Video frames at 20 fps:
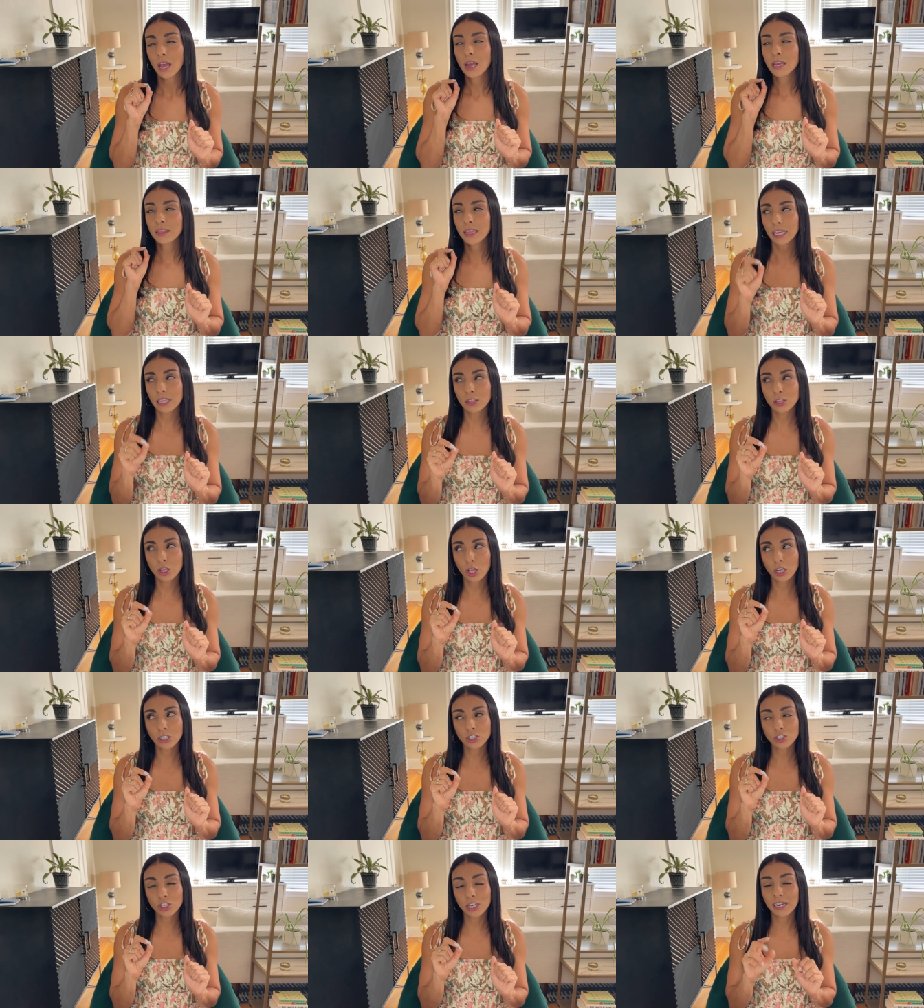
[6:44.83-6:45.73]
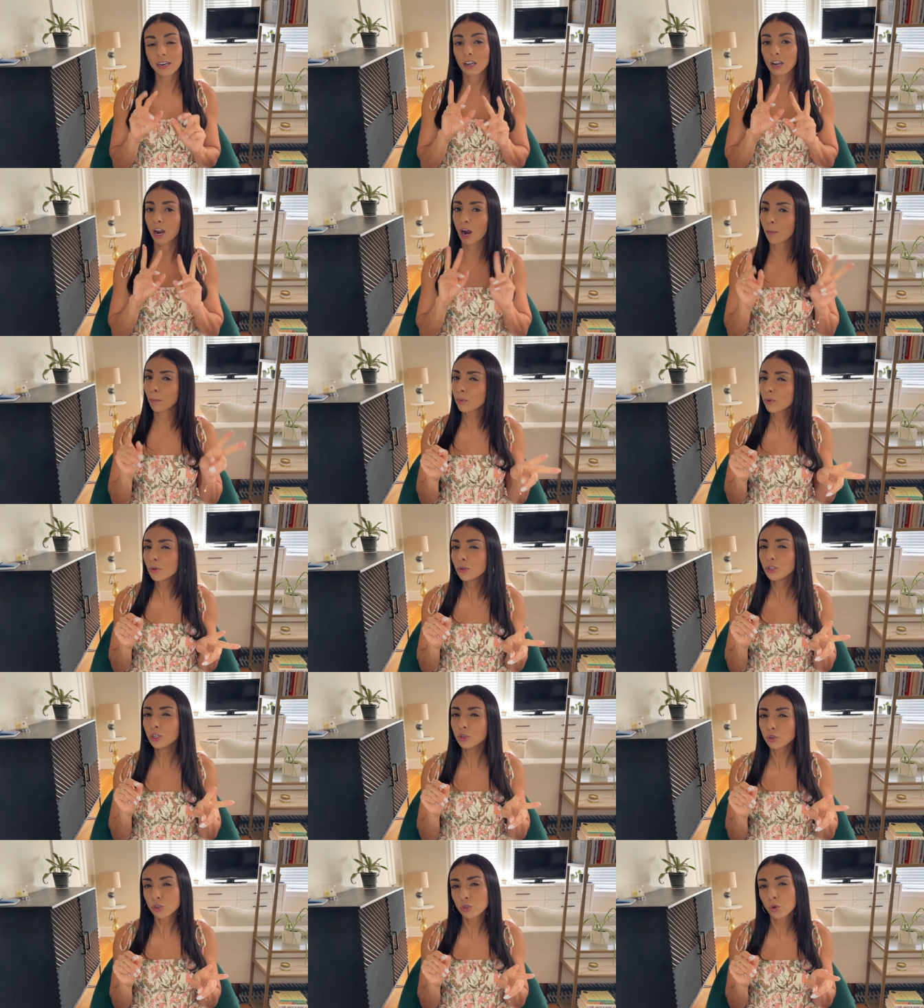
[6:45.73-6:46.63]
they launched in a couple
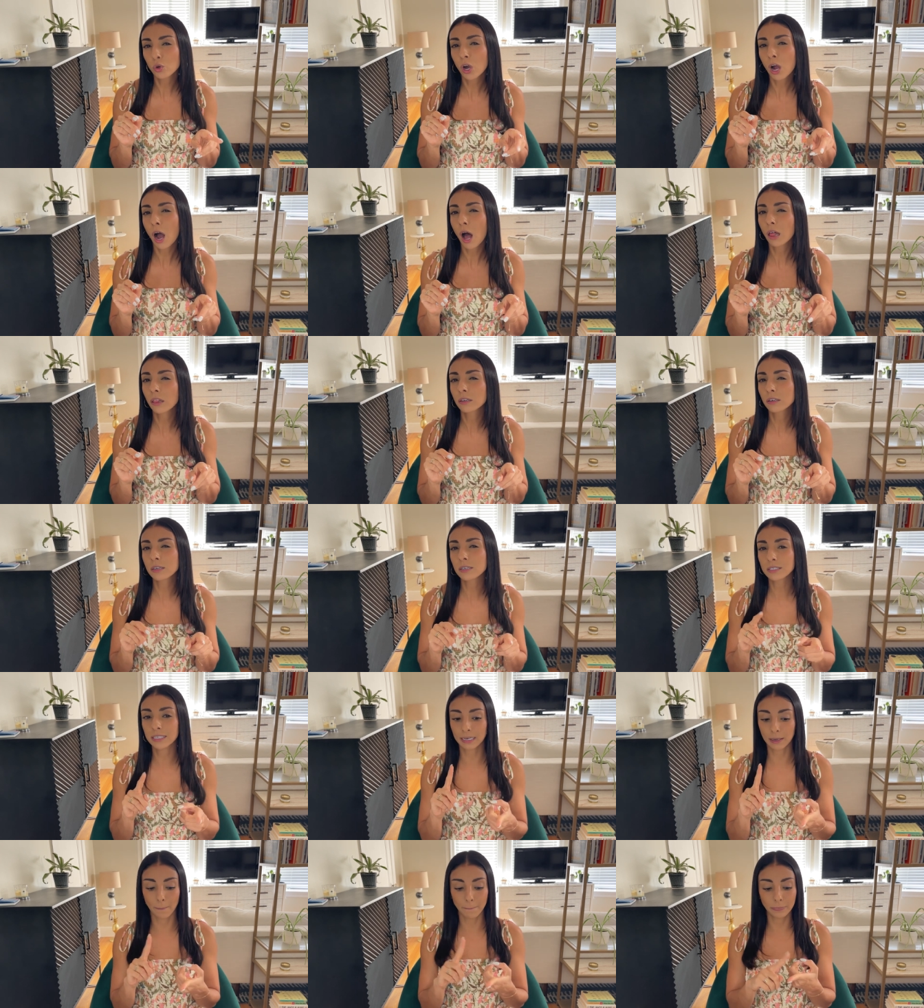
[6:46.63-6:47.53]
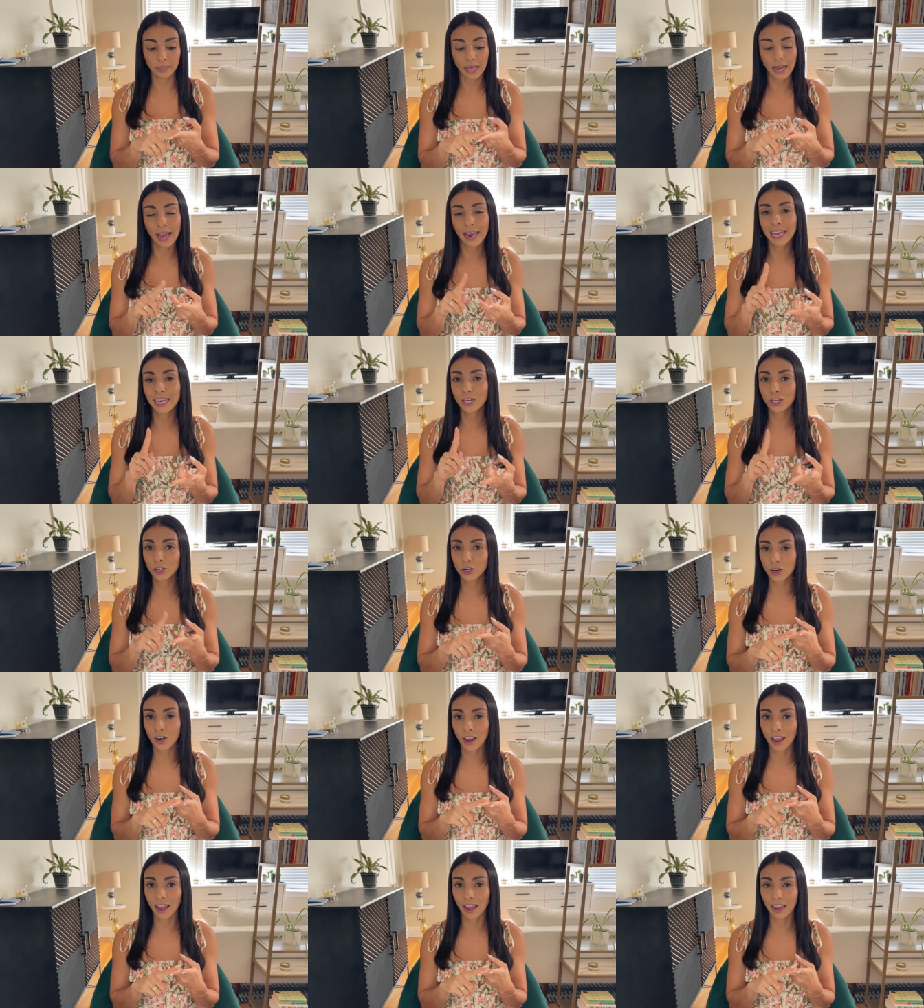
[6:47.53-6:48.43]
neutral colors, like a black and a
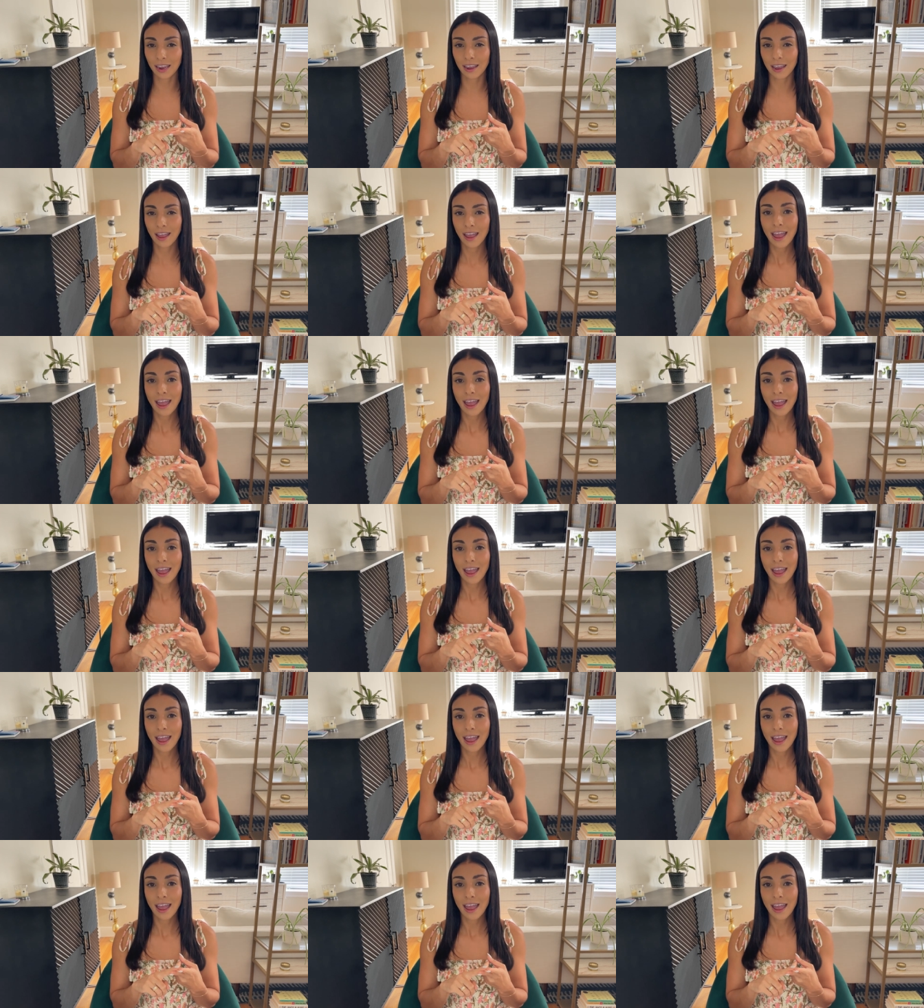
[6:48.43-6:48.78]
gray,